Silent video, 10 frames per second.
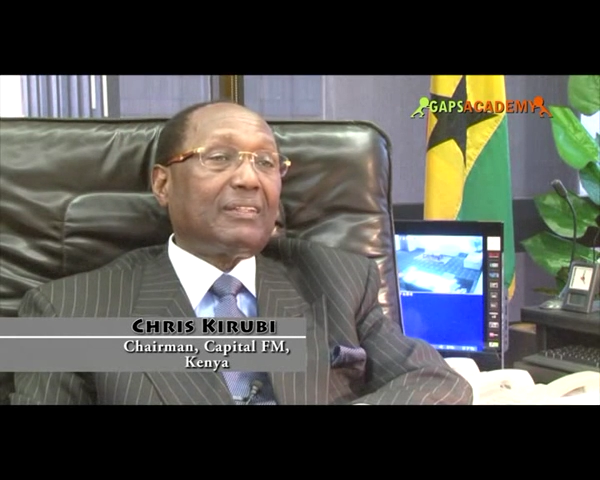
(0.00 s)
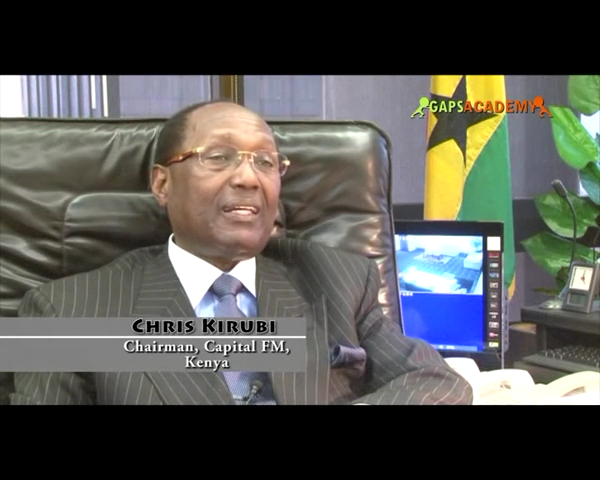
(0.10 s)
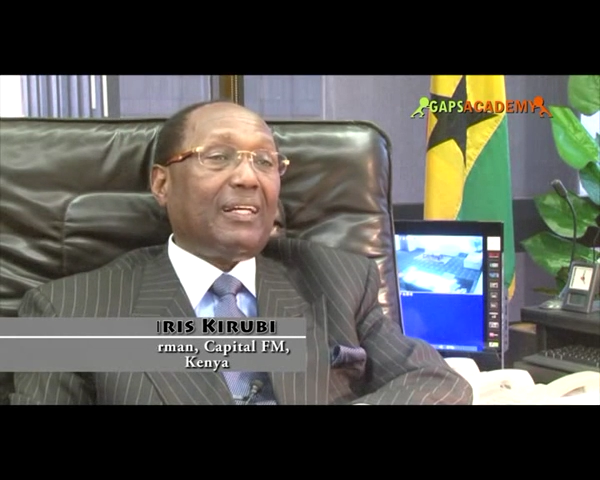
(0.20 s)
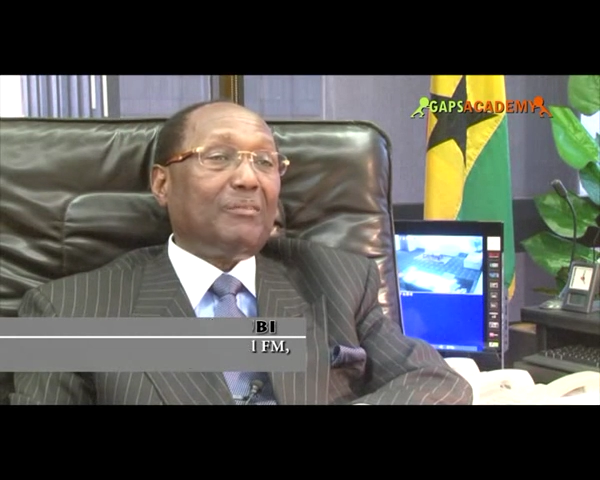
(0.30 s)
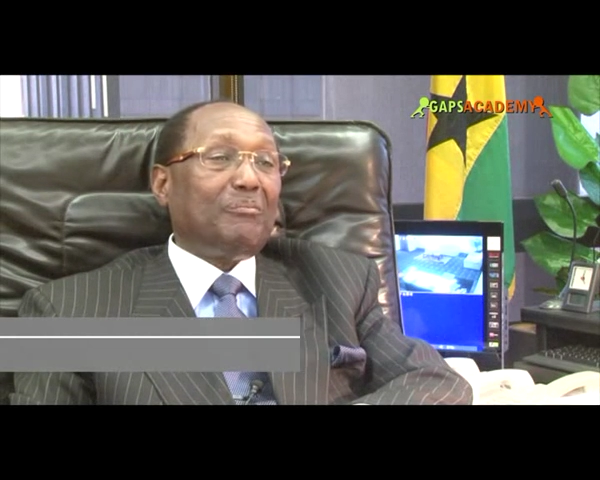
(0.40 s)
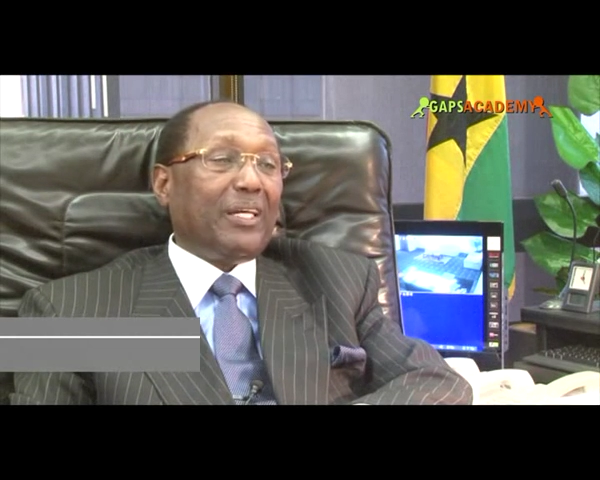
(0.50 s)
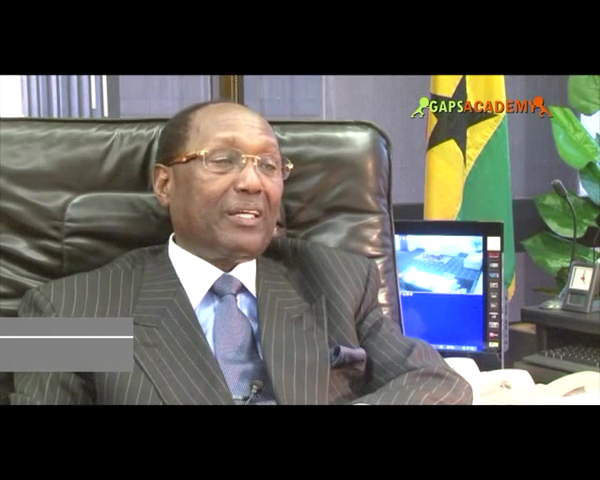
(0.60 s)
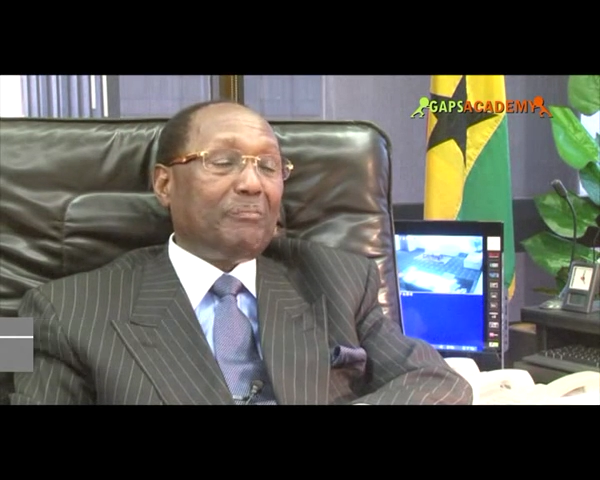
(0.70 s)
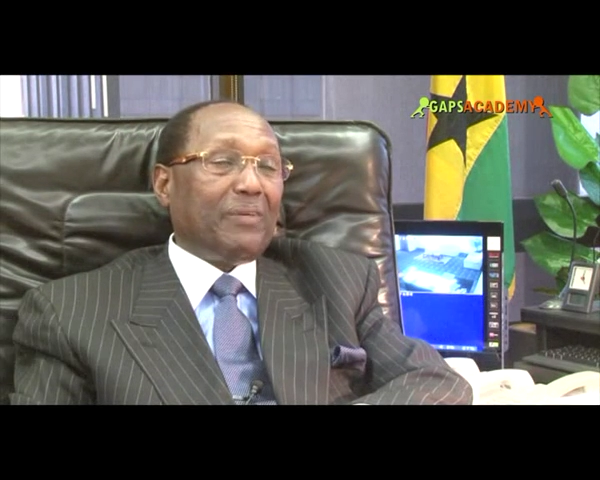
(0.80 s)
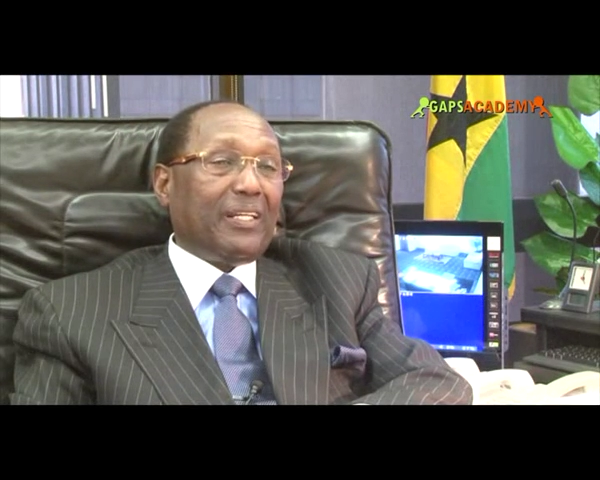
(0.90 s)
can I
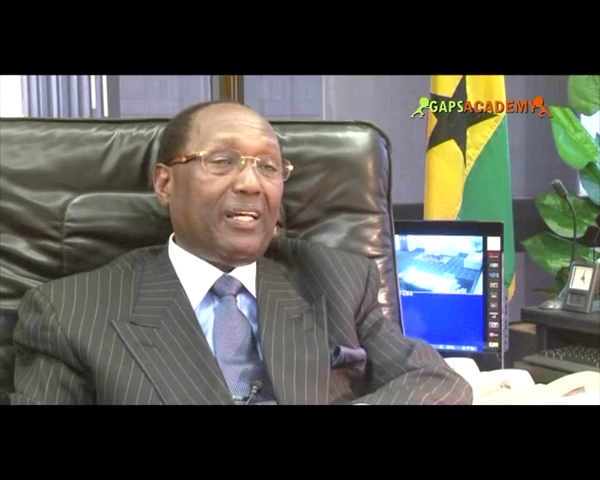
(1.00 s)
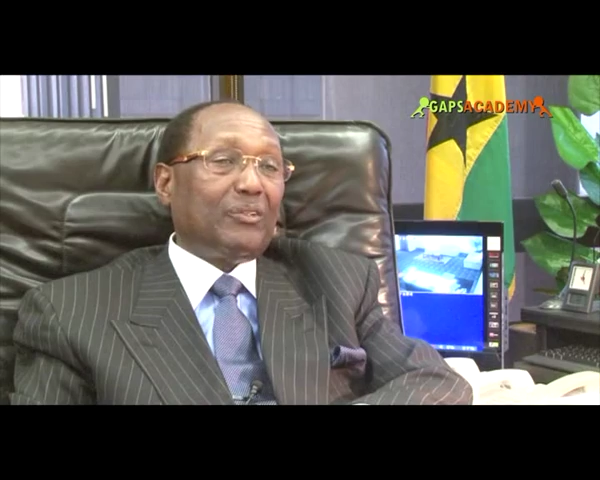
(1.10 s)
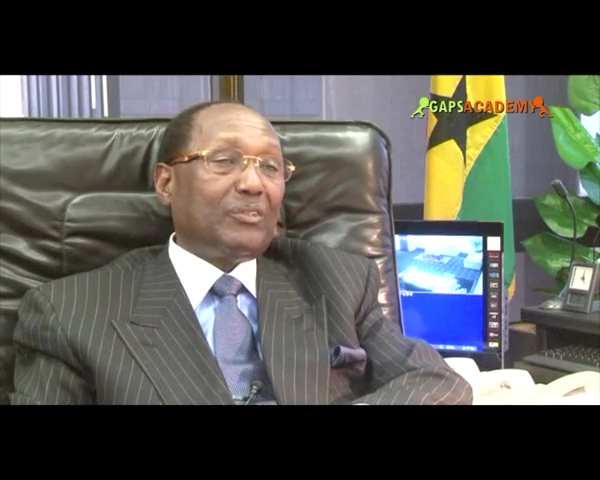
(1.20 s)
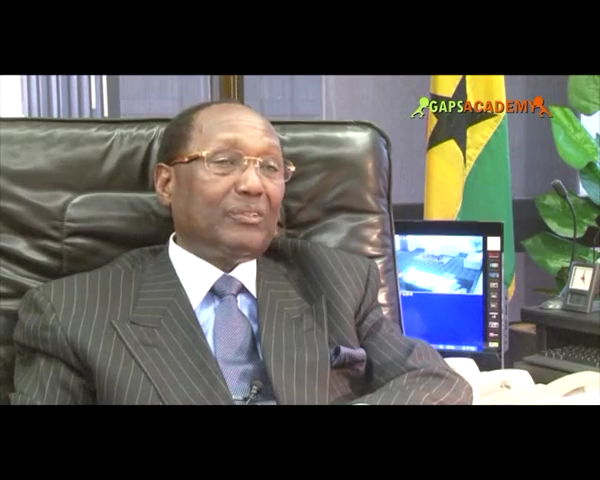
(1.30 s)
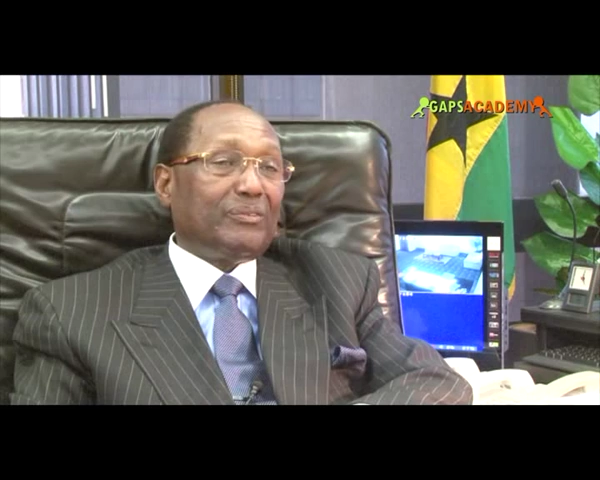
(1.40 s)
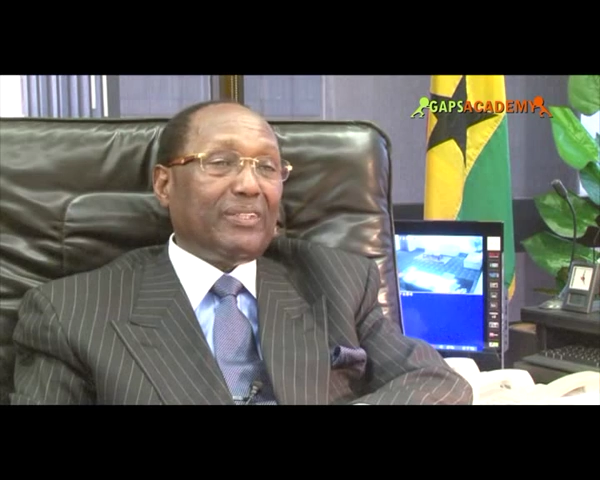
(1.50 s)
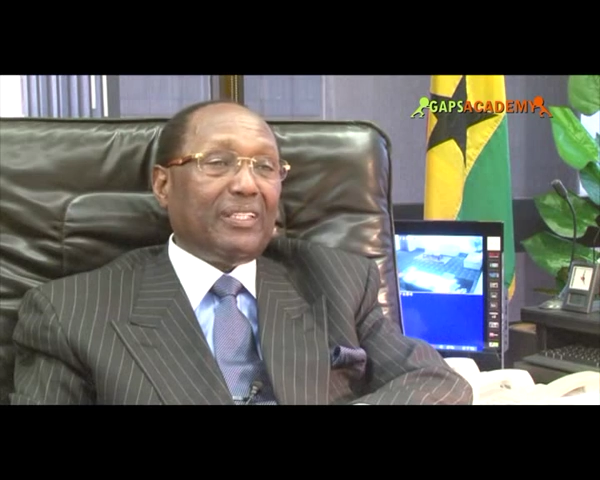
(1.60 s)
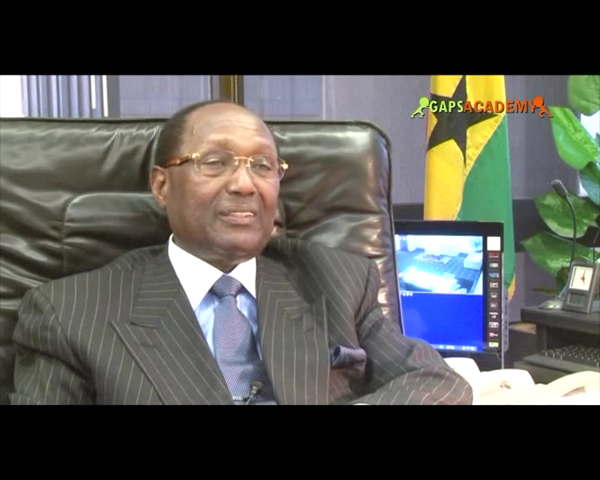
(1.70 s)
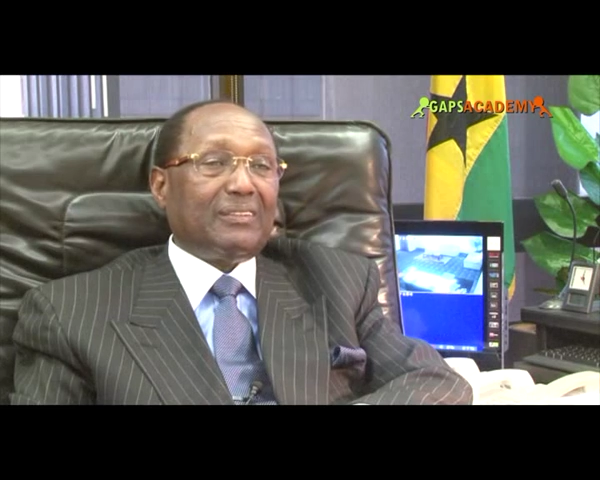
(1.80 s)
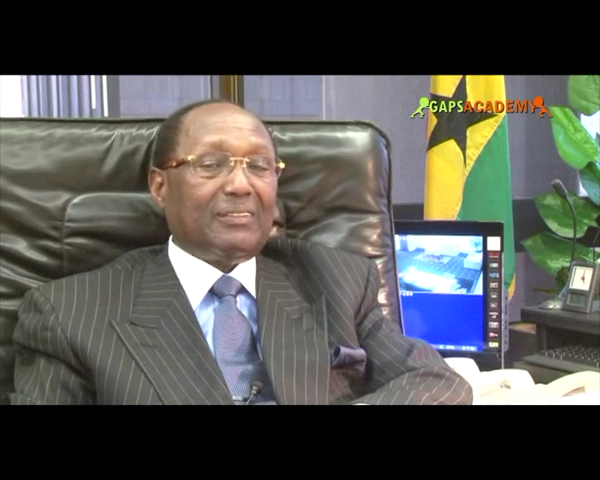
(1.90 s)
make money out of
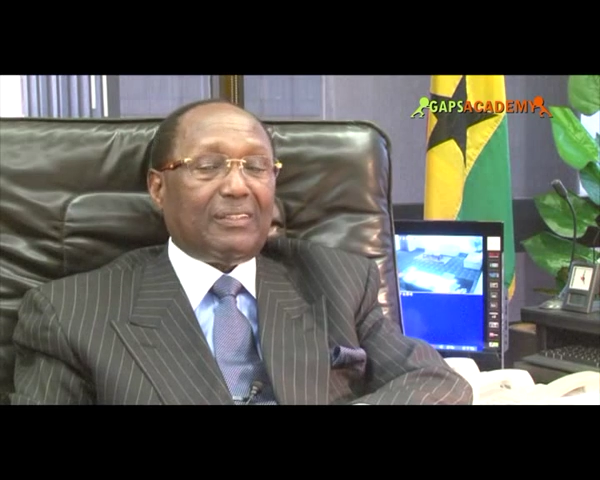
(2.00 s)
it?